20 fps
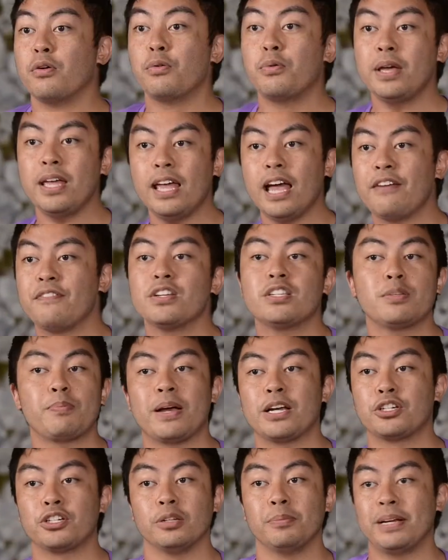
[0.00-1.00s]
We have a
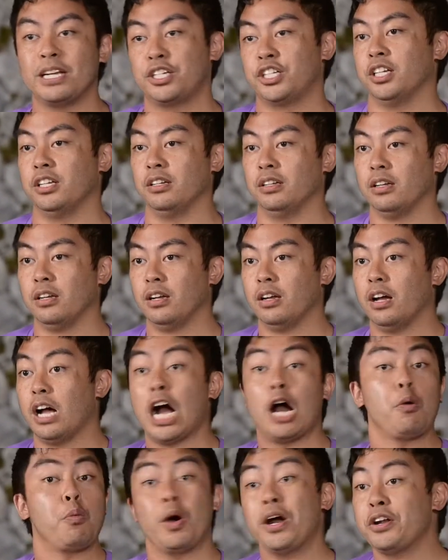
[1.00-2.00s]
special mission,
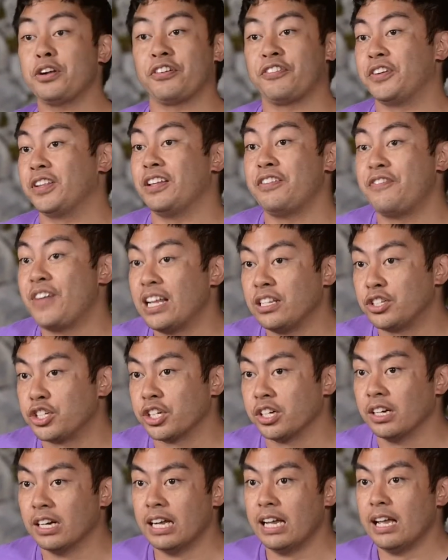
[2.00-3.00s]
a wonderful
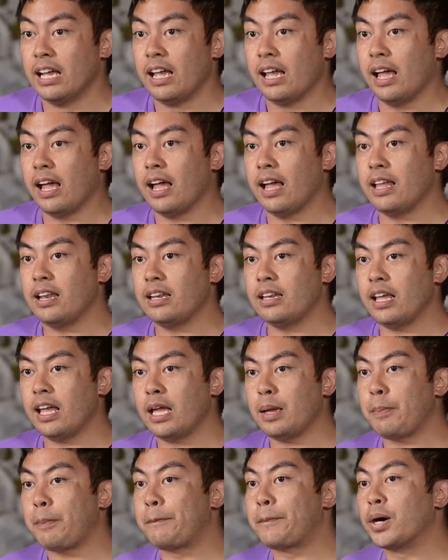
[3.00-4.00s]
adventure, and
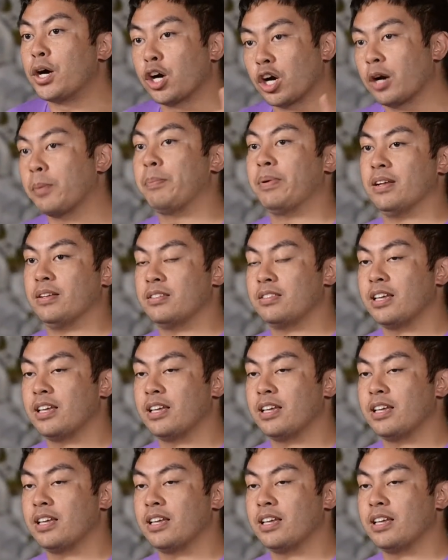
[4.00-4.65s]
a purpose